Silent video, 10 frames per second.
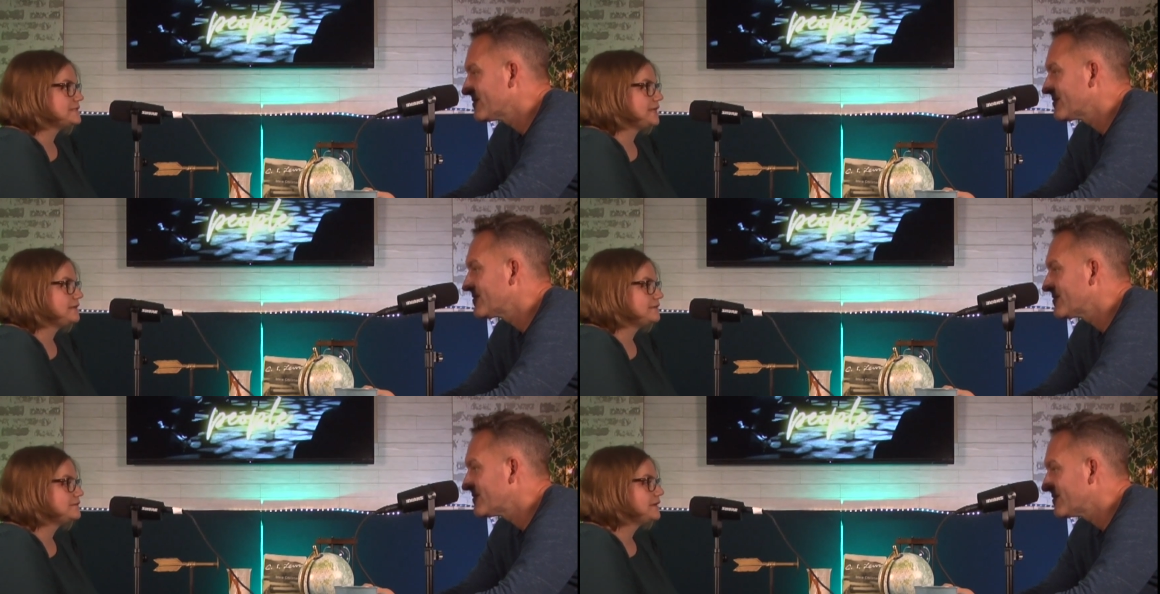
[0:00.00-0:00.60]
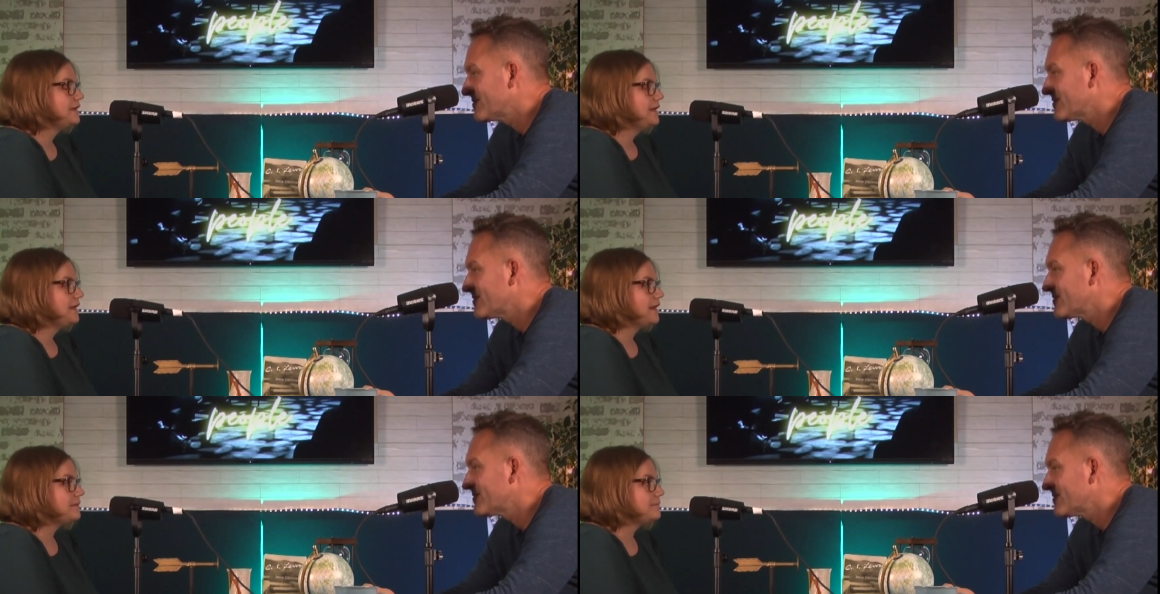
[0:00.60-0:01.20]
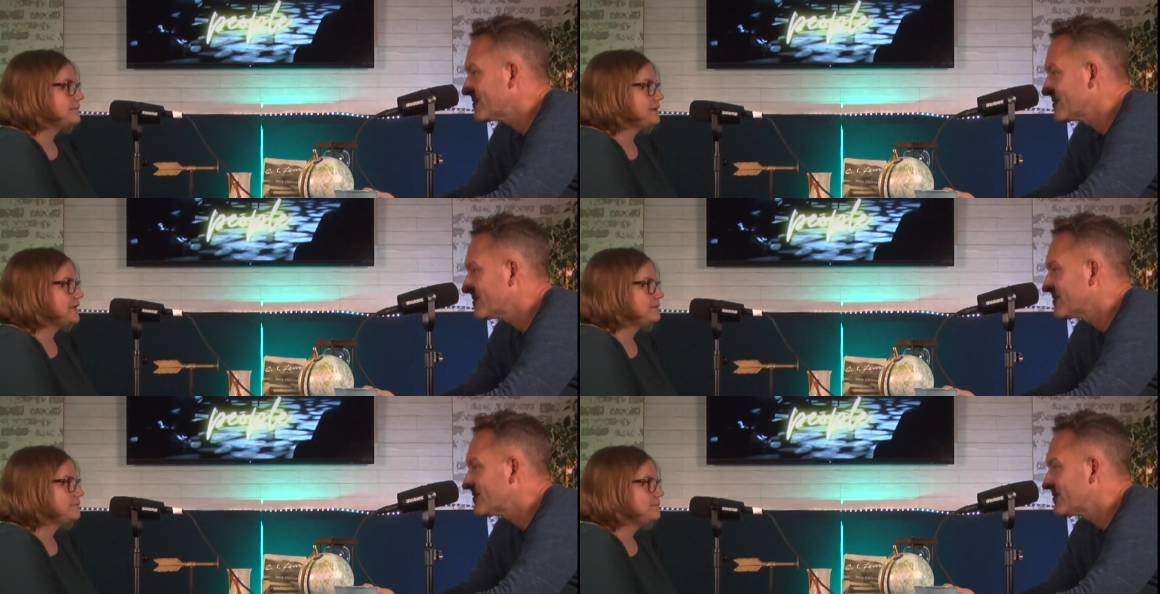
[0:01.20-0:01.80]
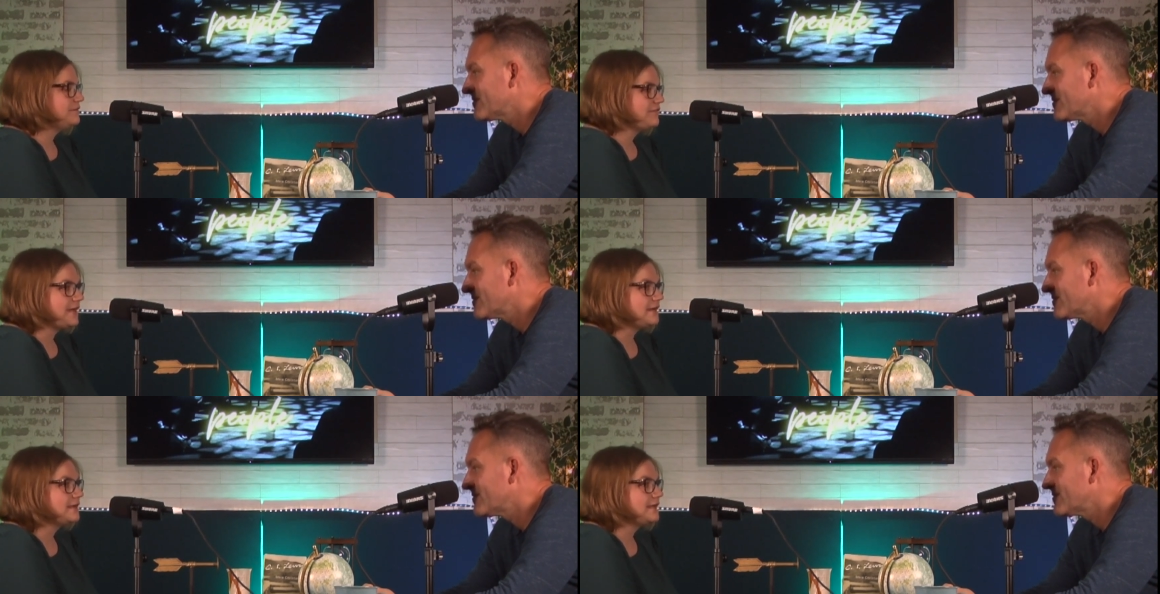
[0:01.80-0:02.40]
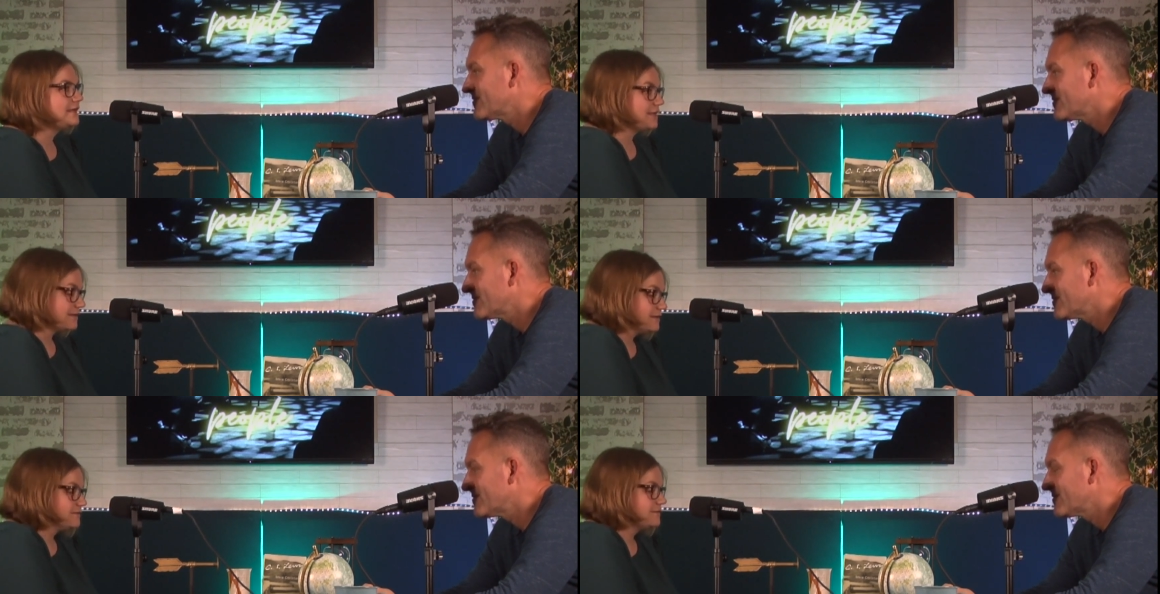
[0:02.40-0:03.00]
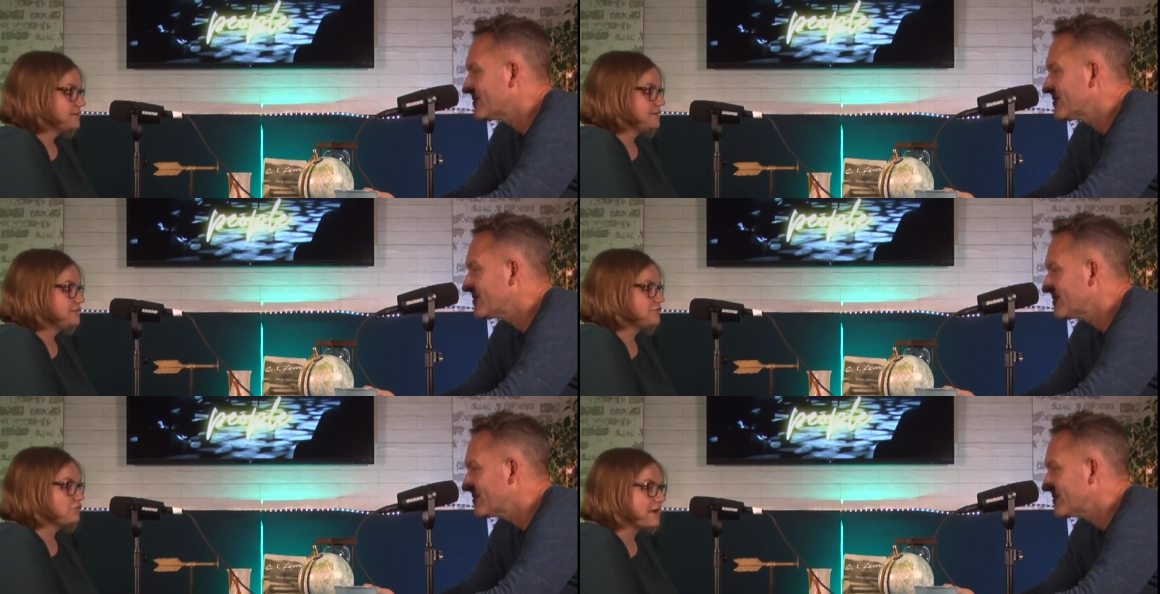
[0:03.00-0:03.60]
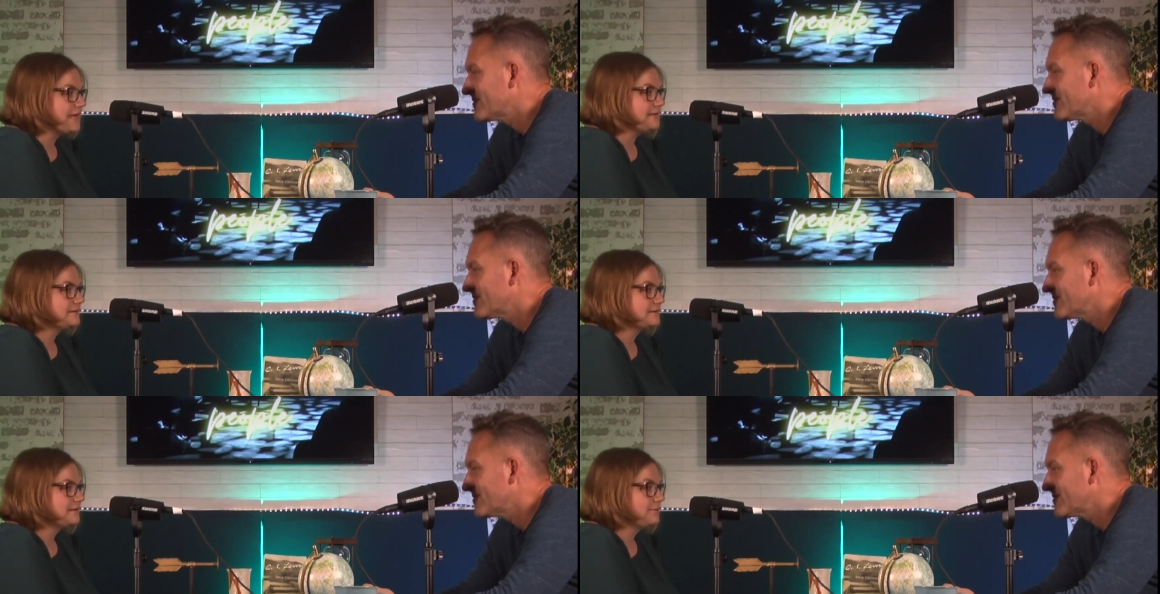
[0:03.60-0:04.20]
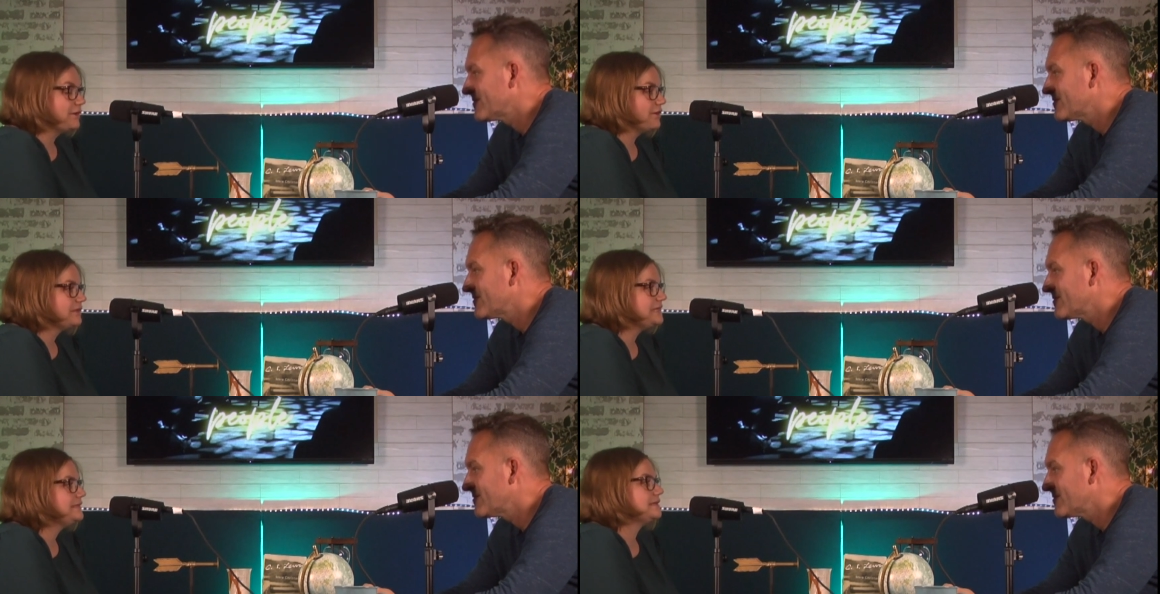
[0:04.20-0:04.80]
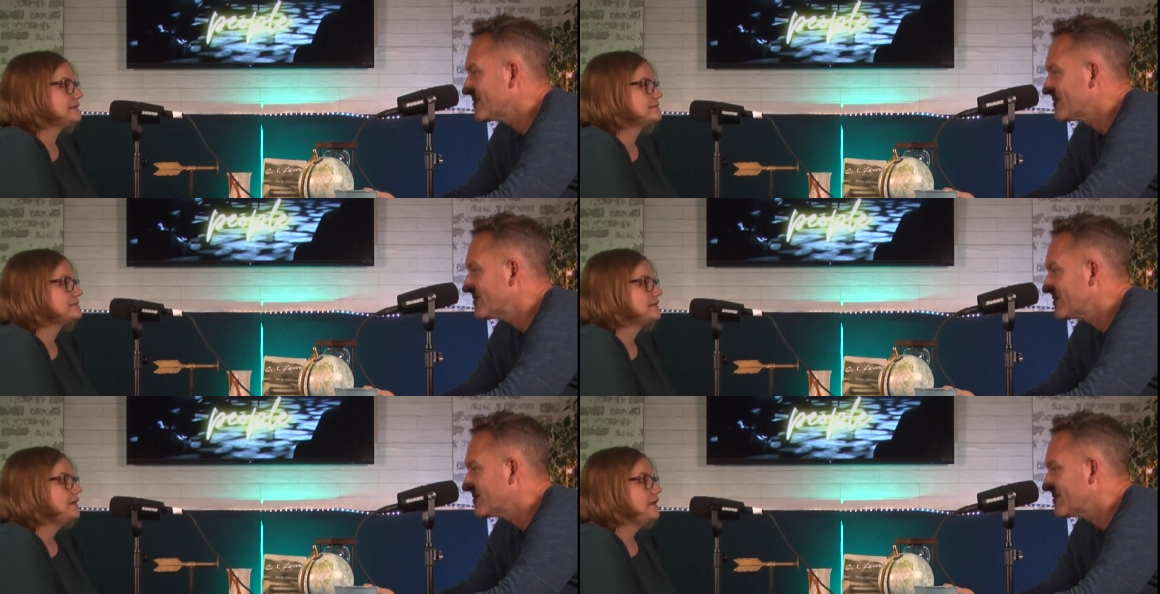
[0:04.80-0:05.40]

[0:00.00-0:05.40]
Speaker 1: and um, and be fed. It, it is, it's great. We all need this.